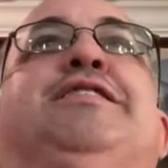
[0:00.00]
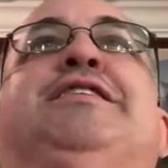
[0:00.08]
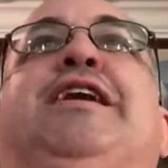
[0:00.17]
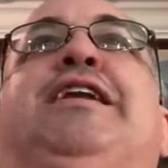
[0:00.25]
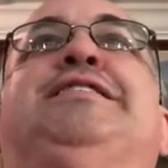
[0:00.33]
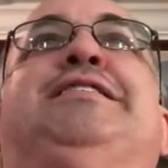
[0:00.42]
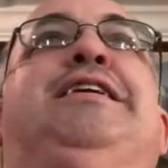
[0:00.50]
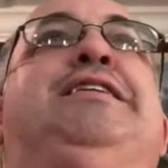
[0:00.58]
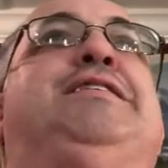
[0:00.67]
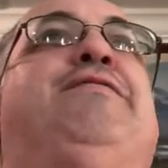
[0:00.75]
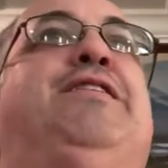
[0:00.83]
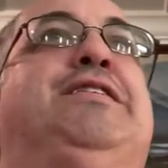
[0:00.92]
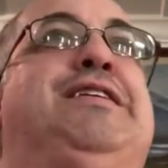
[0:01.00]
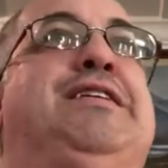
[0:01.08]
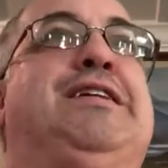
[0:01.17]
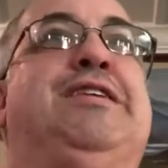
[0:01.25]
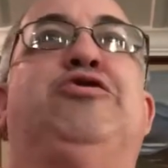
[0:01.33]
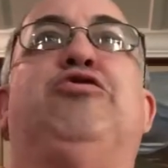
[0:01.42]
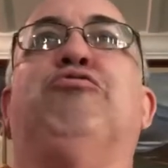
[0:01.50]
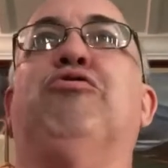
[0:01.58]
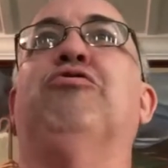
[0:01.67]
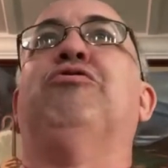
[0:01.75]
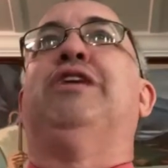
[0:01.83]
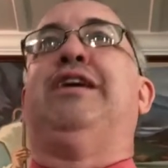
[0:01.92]
doesn't exist, if this isn't
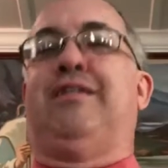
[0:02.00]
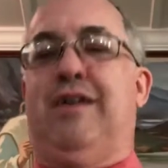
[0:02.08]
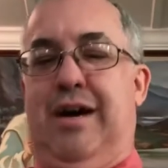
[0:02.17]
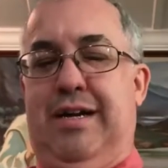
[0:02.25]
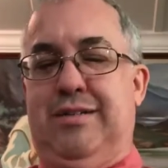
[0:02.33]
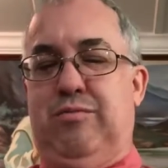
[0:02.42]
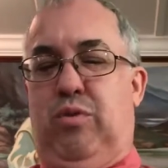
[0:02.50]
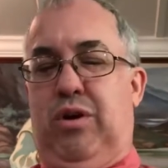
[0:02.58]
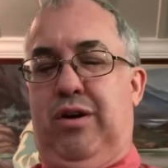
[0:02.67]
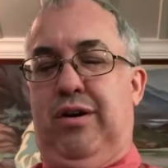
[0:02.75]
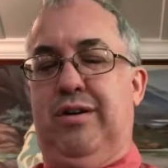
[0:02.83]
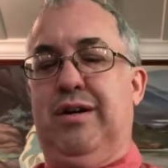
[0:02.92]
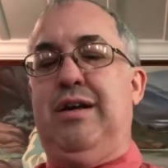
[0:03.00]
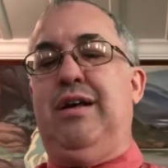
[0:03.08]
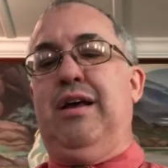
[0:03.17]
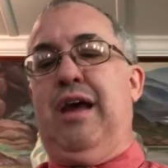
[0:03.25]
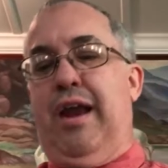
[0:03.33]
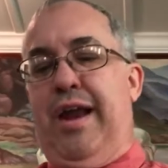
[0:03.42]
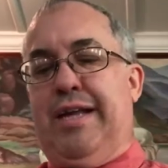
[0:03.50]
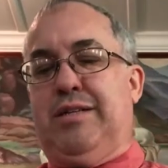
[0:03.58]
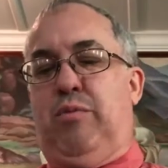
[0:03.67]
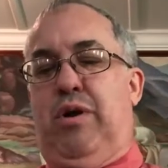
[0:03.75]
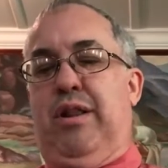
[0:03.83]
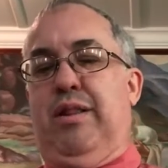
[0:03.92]
truly God's word? And
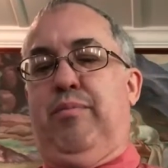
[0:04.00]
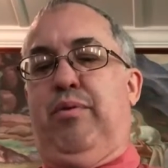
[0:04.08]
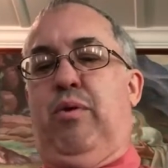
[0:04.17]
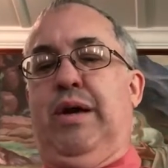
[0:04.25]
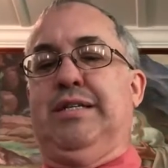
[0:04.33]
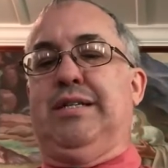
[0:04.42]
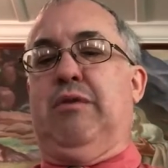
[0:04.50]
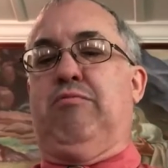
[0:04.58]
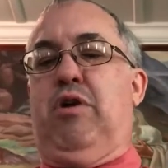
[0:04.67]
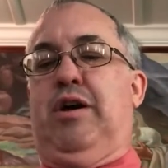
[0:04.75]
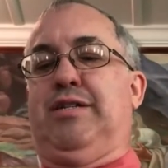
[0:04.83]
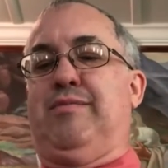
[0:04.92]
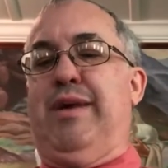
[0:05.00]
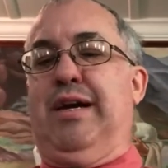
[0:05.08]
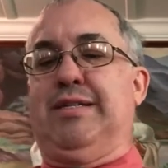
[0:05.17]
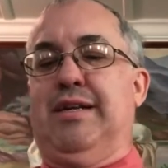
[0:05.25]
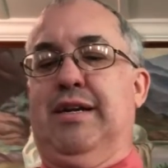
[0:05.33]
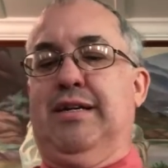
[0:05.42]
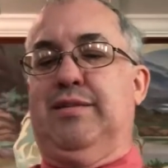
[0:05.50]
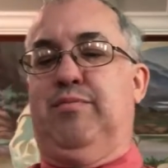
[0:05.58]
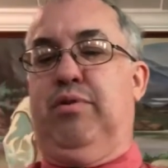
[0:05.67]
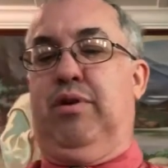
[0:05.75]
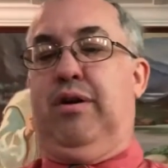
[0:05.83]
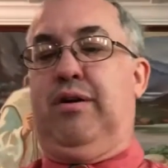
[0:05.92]
that's one of the points that Ross makes in his
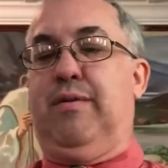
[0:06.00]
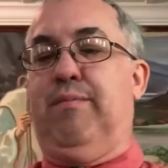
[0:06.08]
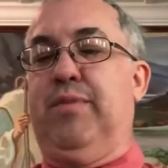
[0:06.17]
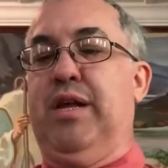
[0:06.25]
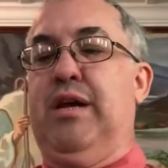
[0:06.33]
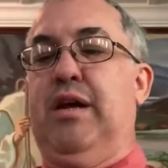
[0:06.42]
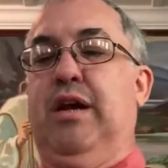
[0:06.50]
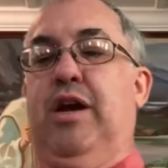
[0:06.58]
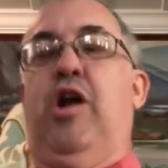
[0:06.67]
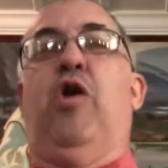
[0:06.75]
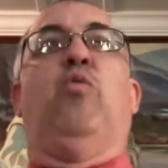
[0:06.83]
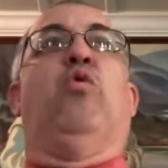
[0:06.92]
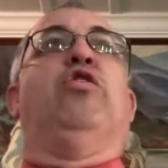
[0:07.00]
book. You know,